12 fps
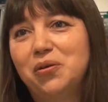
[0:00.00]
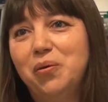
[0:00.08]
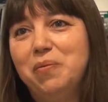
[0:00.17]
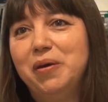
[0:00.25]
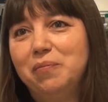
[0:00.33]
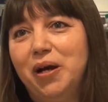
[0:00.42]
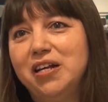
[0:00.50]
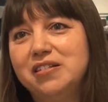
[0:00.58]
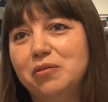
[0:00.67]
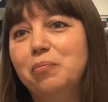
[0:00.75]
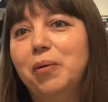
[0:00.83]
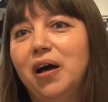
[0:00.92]
So we
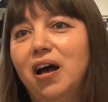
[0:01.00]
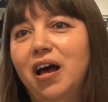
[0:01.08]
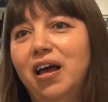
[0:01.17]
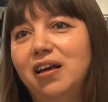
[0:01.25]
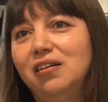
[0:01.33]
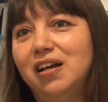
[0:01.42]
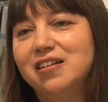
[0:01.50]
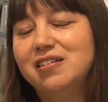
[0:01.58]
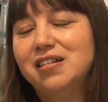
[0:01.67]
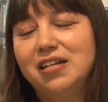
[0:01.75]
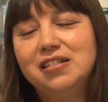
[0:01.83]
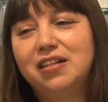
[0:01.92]
minimise them by
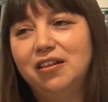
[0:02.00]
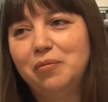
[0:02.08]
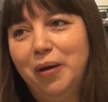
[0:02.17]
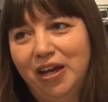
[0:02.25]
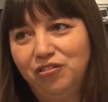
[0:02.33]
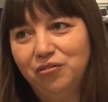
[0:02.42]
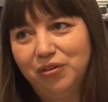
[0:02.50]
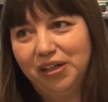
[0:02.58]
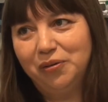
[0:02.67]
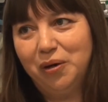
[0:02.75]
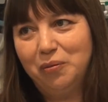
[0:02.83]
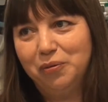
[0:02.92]
assessing the patient
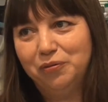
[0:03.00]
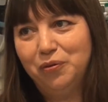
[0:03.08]
really well